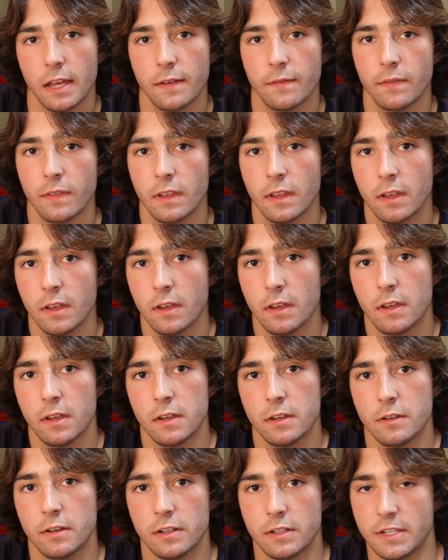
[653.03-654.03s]

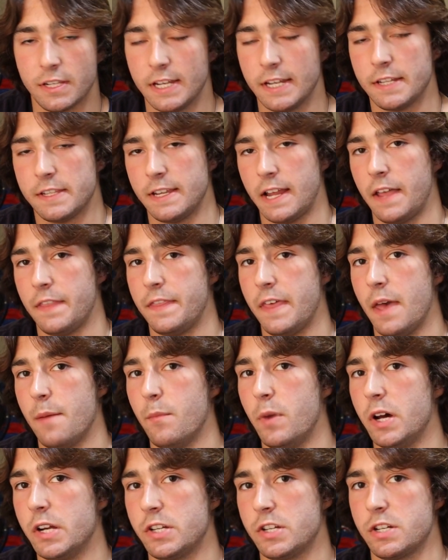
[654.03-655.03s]
You can see it's not that
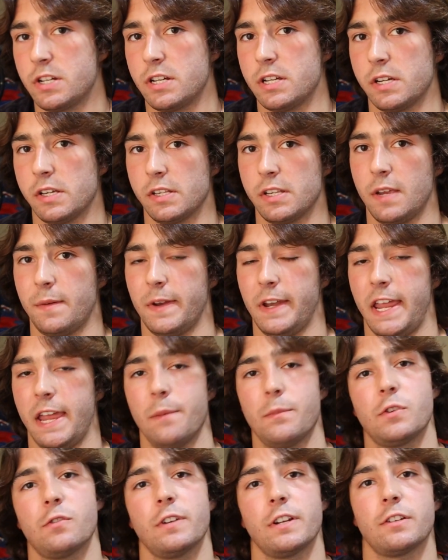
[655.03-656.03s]
much, because I mean,
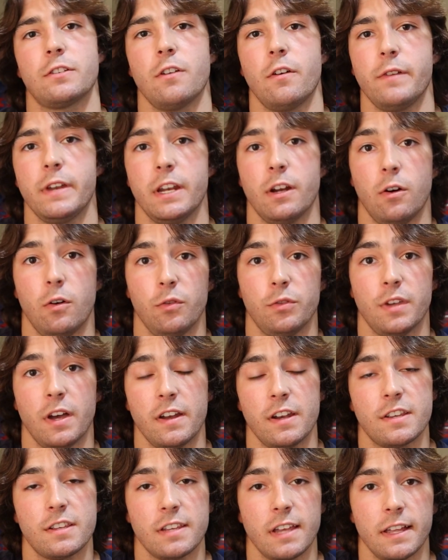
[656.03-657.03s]
hamstrings don't need a whole
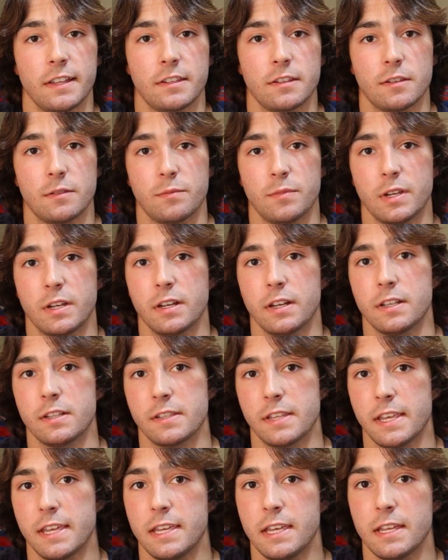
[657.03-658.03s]
ton of sets
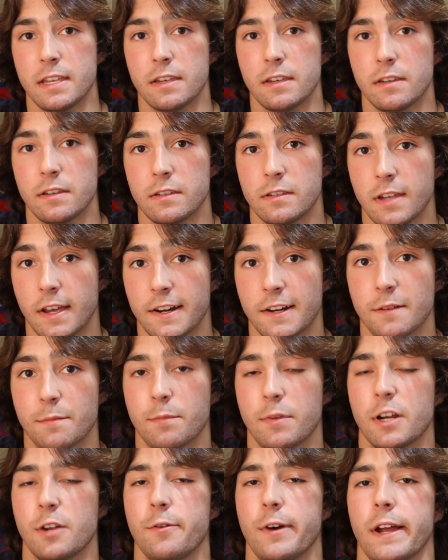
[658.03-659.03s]
because they get tired
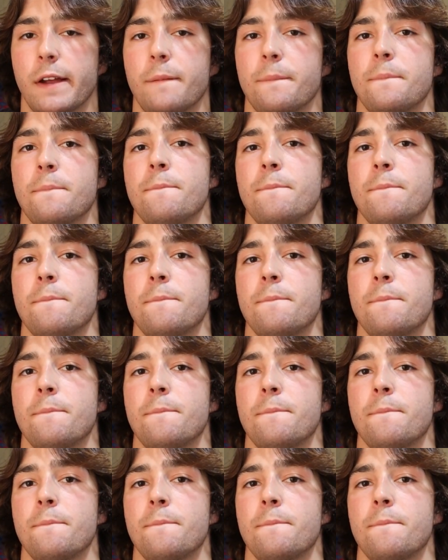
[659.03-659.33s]
pretty quick.